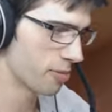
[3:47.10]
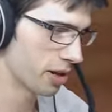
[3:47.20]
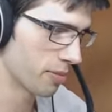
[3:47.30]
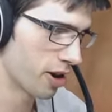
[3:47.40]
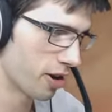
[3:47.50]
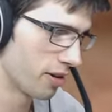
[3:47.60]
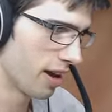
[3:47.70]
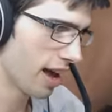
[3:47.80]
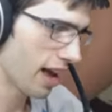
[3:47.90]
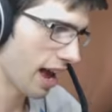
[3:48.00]
opening mode,
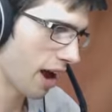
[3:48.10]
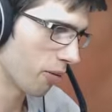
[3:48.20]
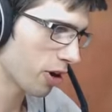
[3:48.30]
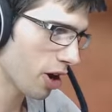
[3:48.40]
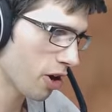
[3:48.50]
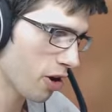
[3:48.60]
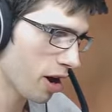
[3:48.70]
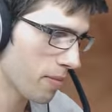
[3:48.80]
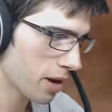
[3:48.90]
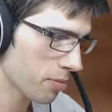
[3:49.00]
and we'll
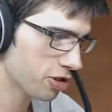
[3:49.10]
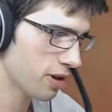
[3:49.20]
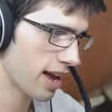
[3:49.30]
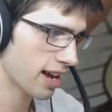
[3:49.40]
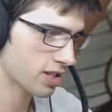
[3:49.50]
go Mega Mewtwo